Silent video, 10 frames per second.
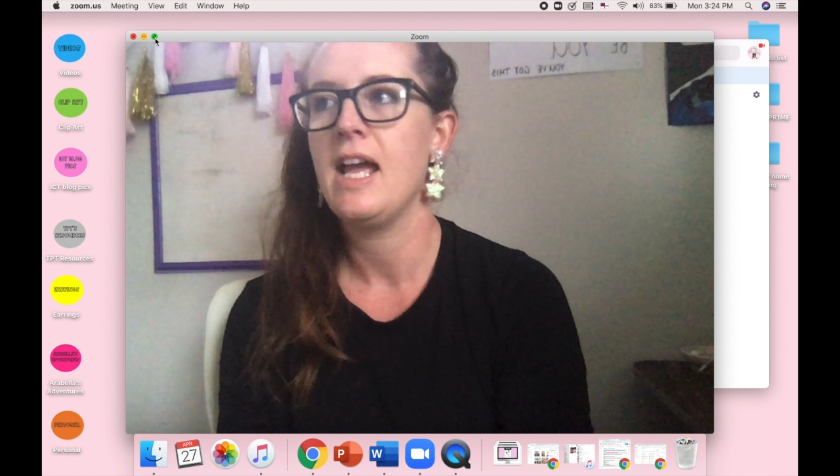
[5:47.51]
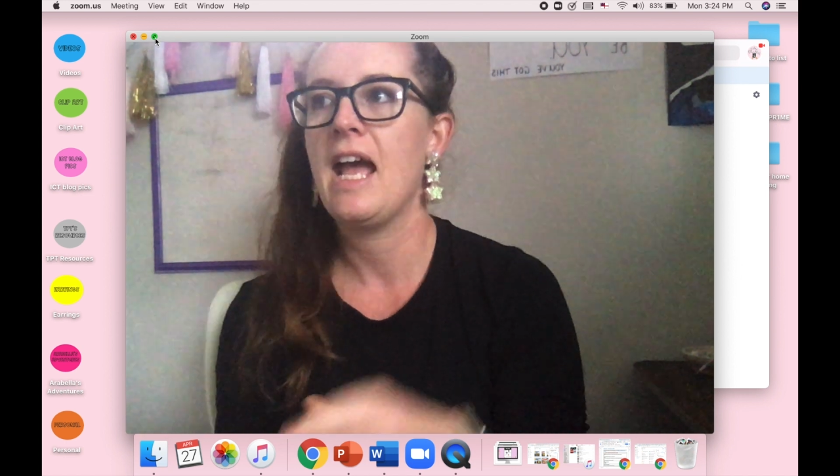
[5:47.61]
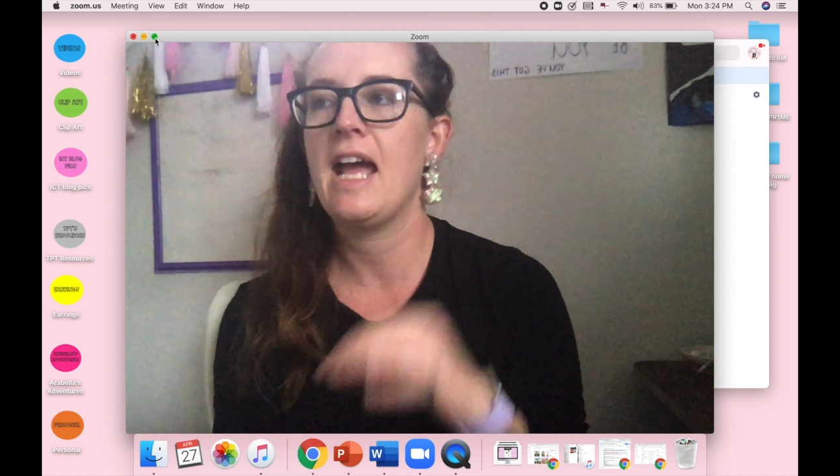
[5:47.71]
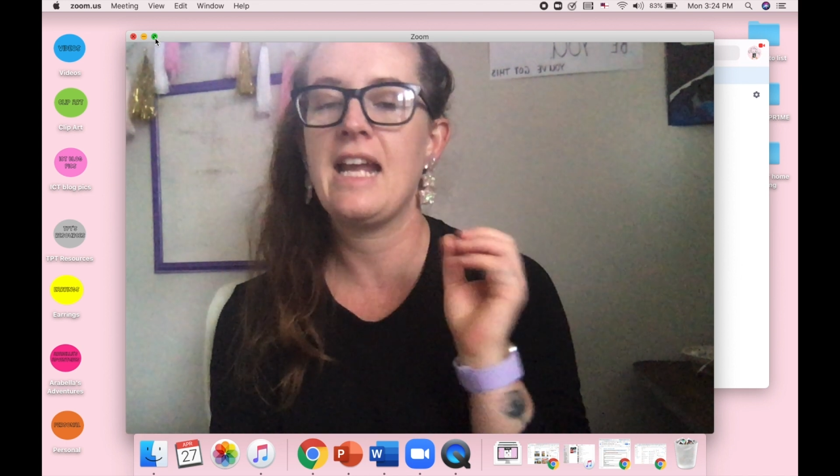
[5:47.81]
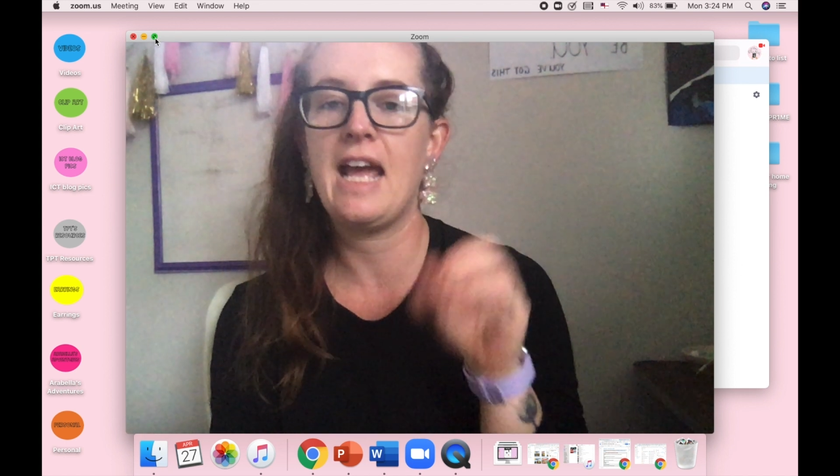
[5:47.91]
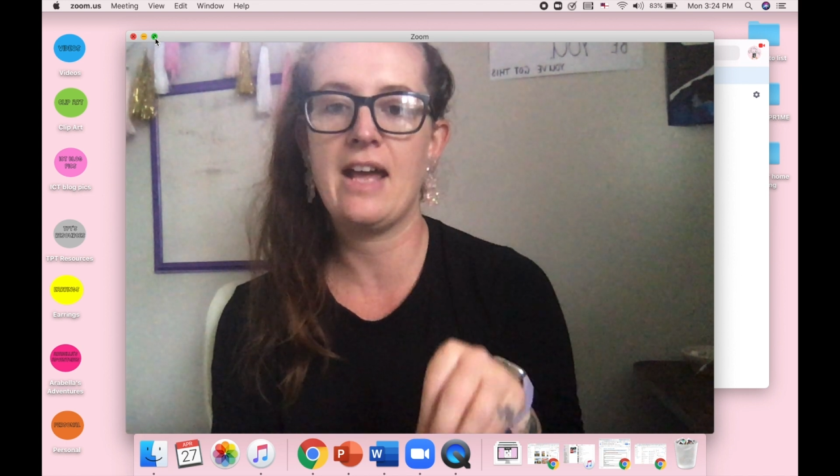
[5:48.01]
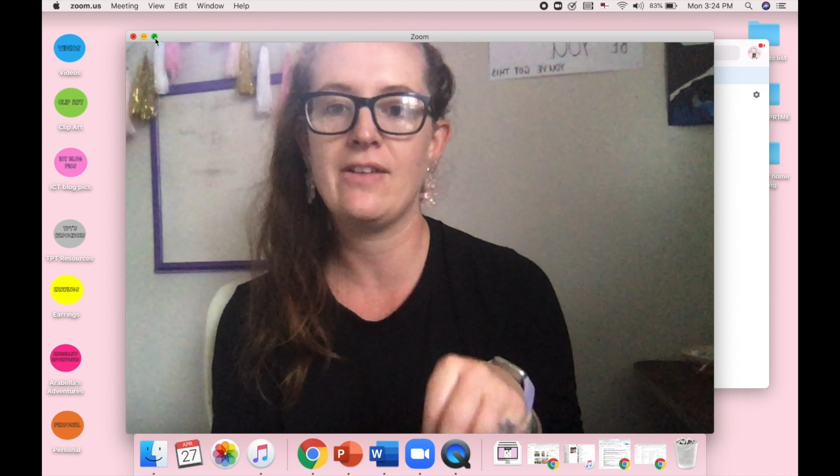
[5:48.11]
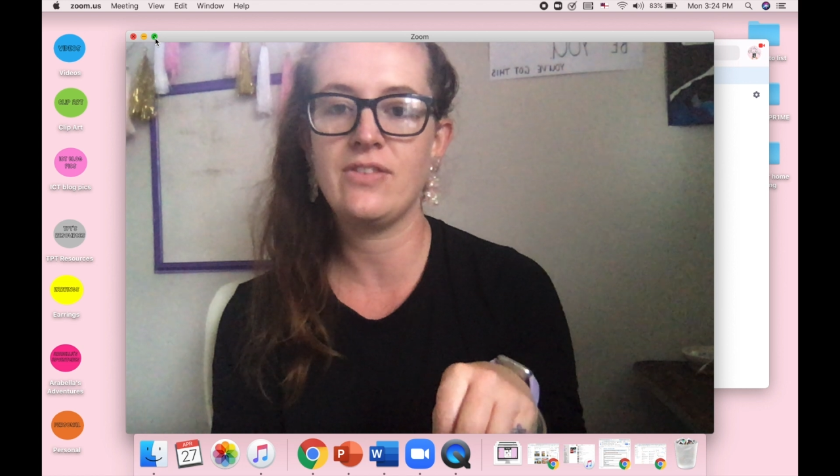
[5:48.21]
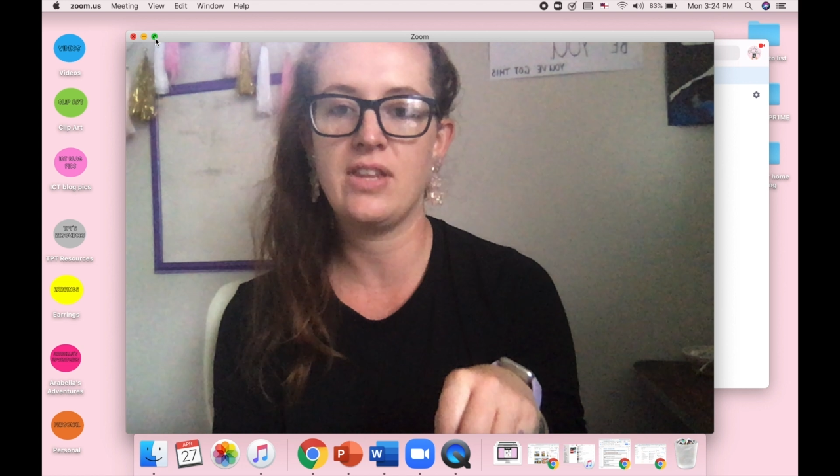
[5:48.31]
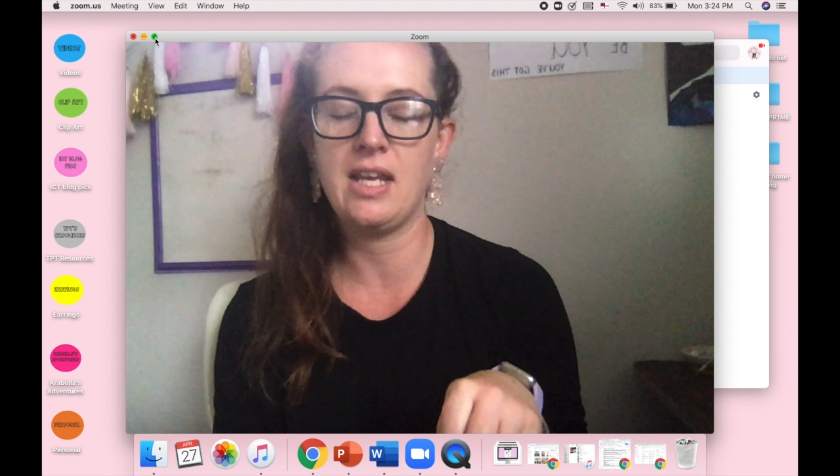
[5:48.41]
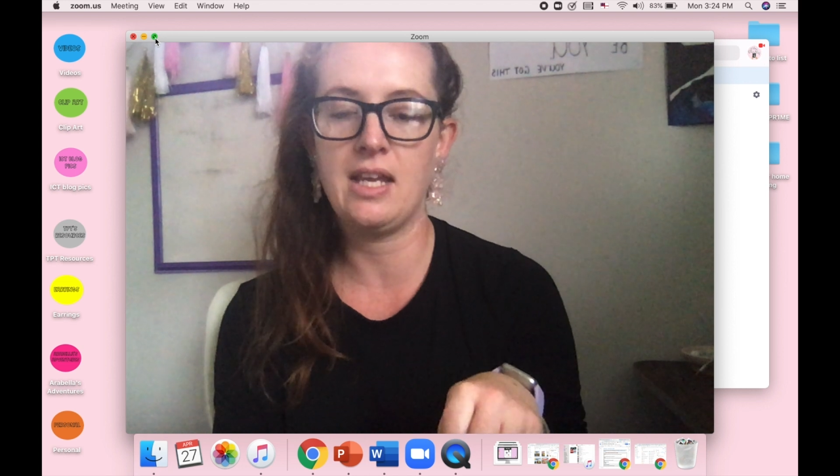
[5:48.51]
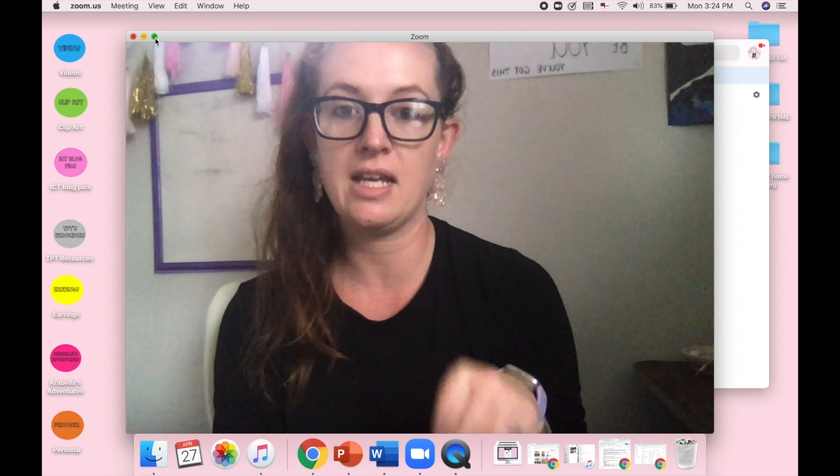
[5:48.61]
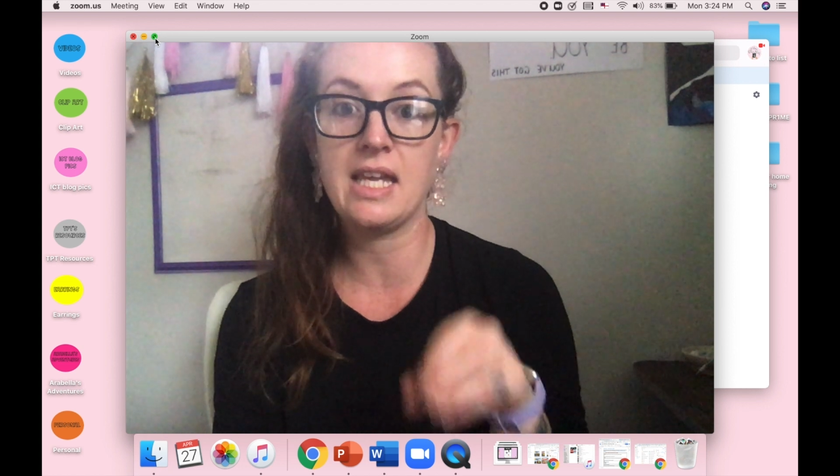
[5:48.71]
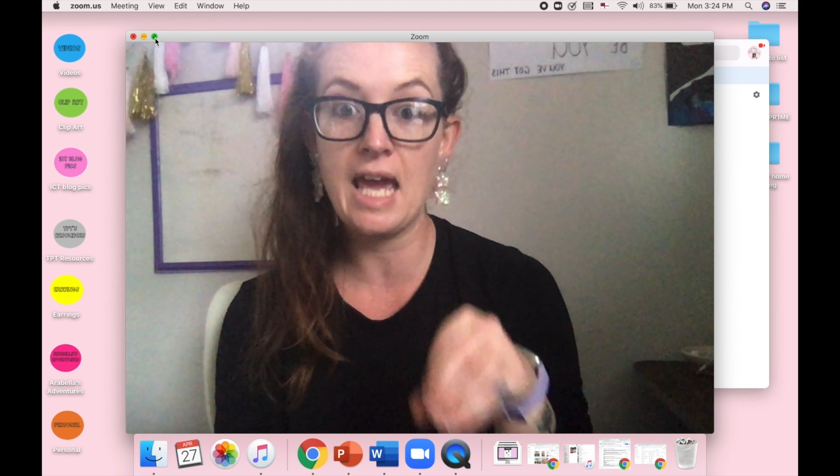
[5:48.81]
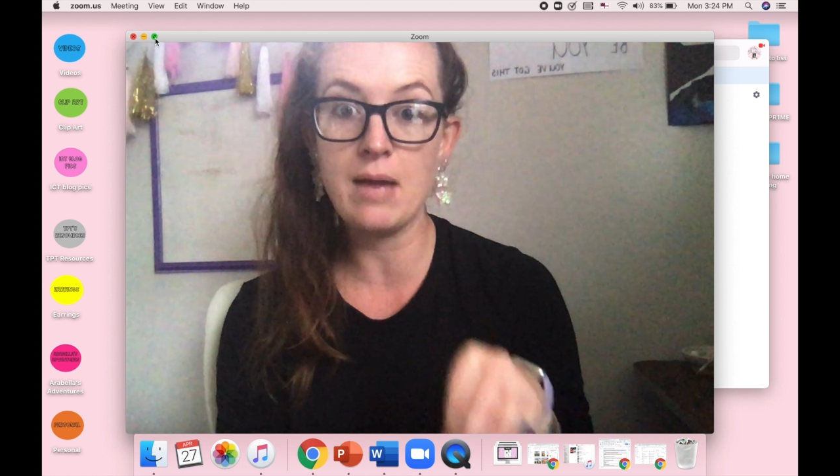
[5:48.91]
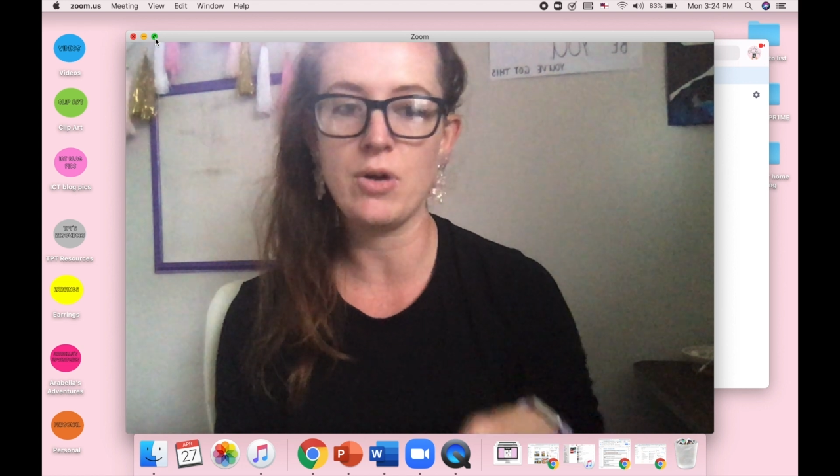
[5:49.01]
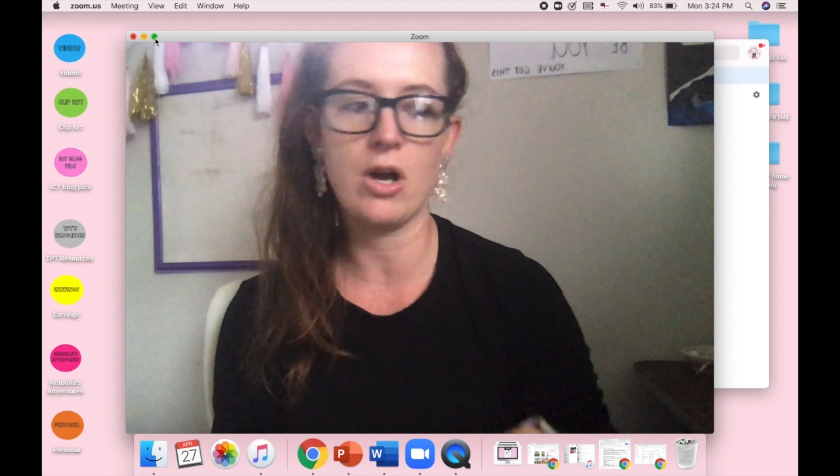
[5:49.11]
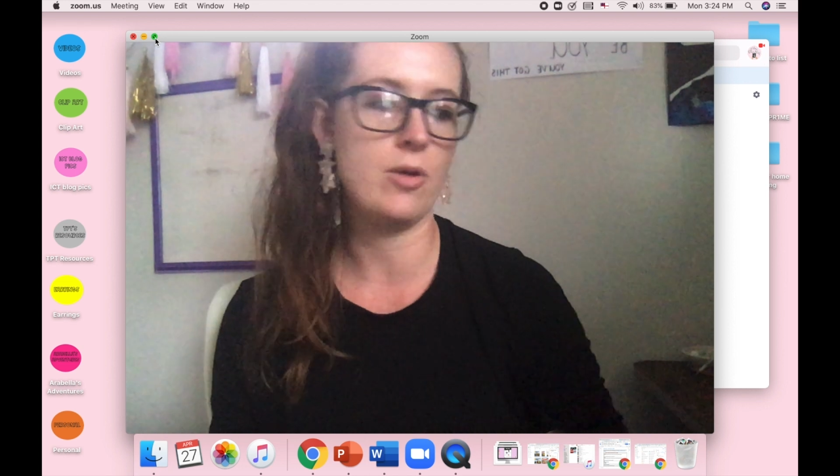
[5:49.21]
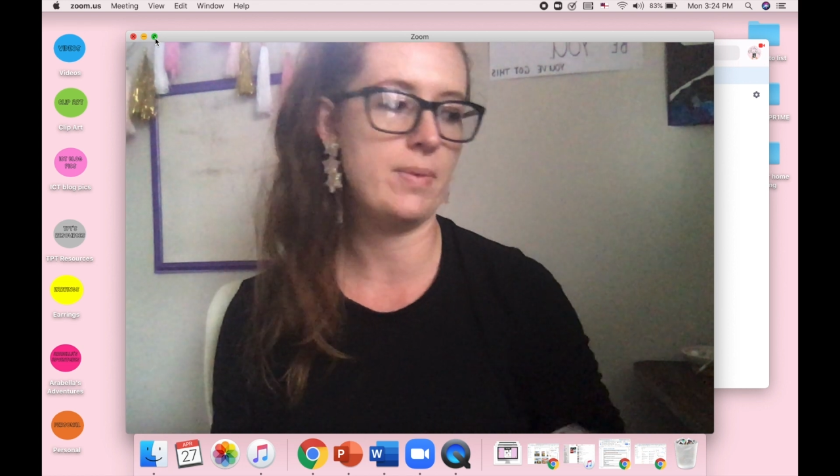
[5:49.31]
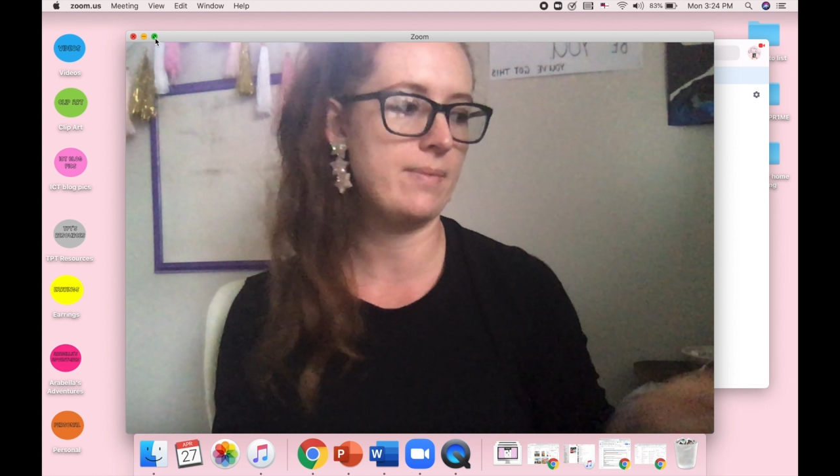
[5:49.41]
and have the camera
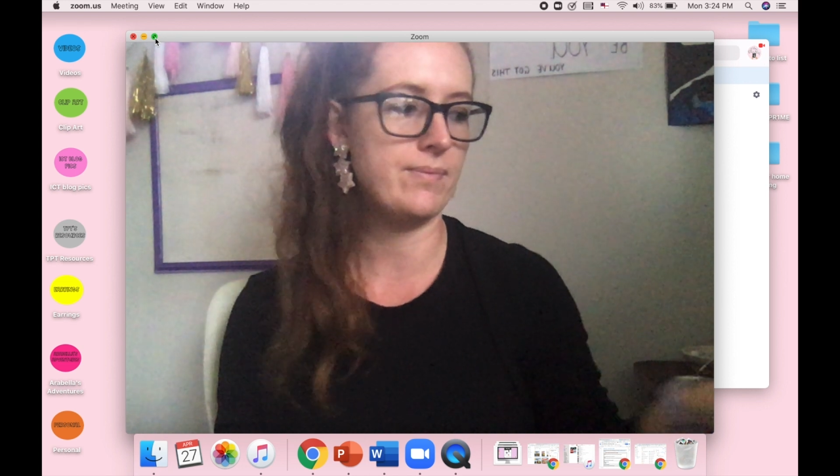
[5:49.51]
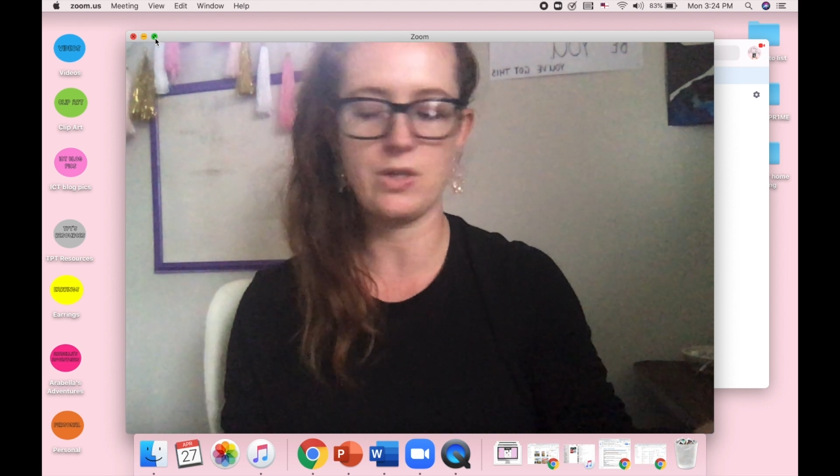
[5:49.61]
open.